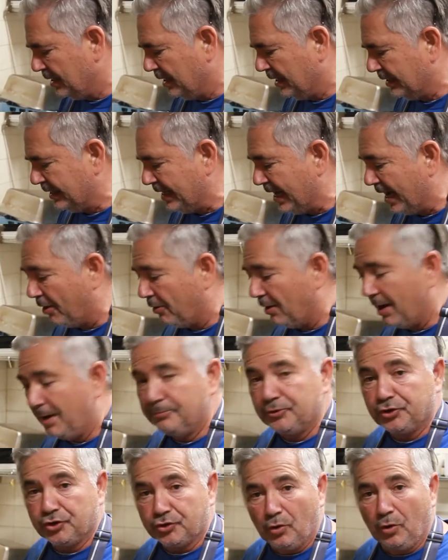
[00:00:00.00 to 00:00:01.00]
Now I'm
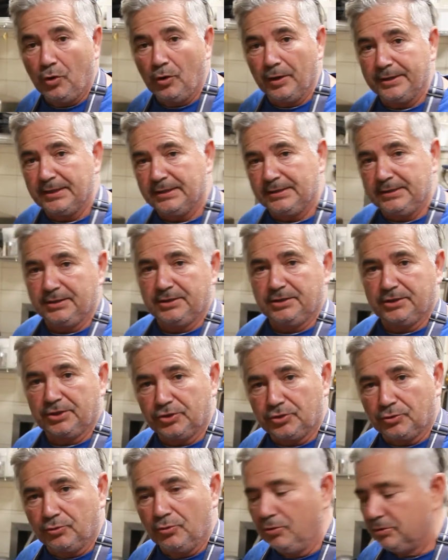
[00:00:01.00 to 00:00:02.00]
sure that this is
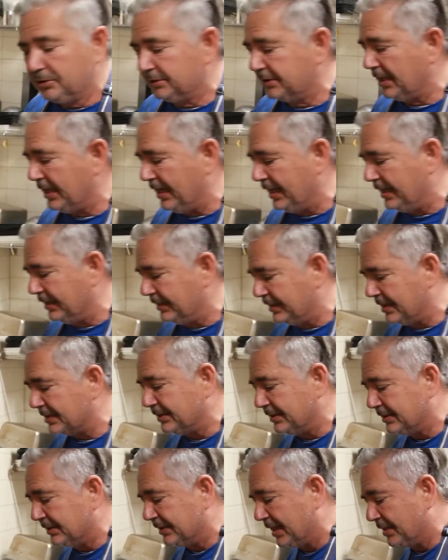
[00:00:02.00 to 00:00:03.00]
cooked and it
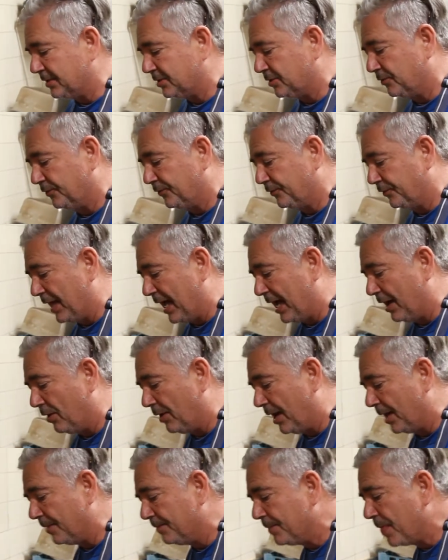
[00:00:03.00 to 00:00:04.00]
doesn't taste of
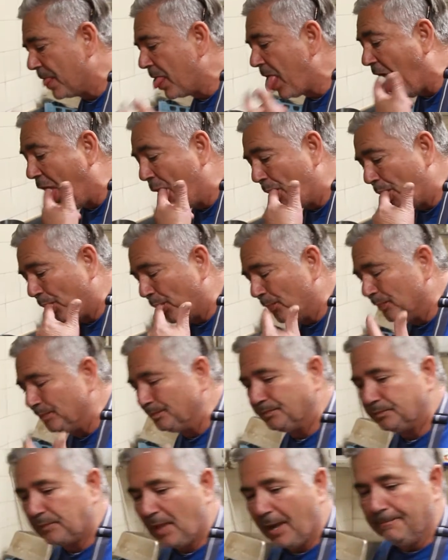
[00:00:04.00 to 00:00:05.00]
flour.
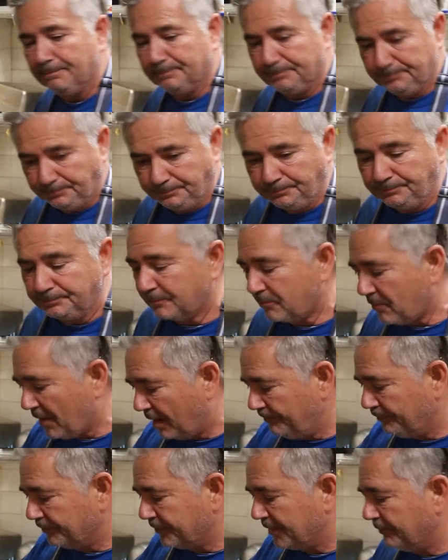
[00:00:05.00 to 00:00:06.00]

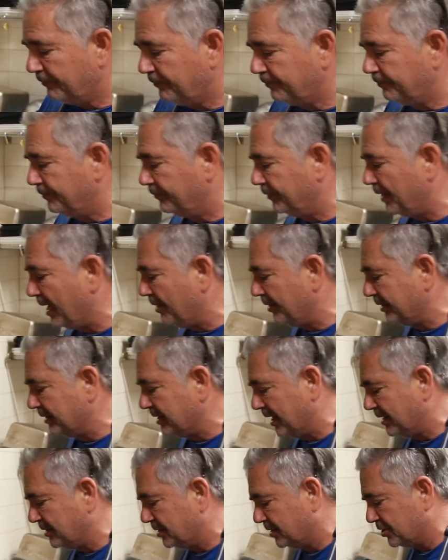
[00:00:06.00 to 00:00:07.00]
The flour
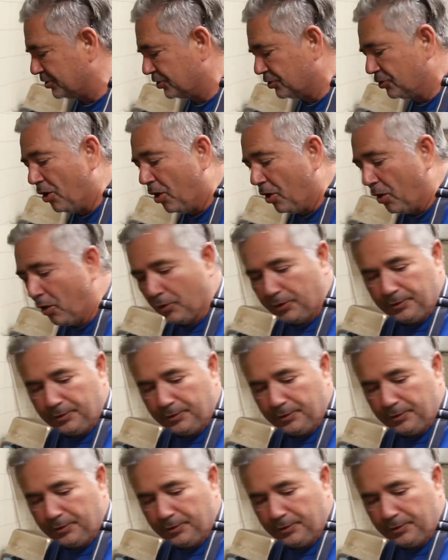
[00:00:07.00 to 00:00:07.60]
taste is gone.